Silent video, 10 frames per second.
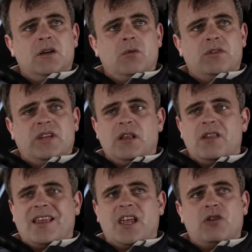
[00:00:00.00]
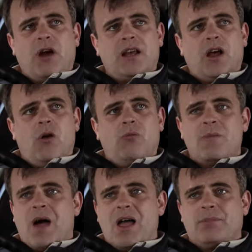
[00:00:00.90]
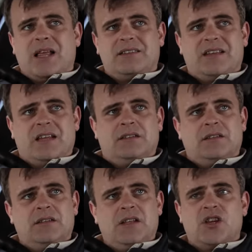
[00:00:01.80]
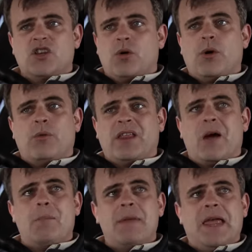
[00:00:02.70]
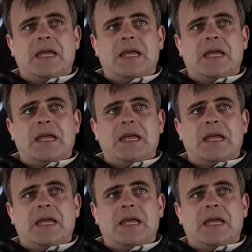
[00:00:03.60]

Well, tell them they can crack on with my blessing and they can do it without me.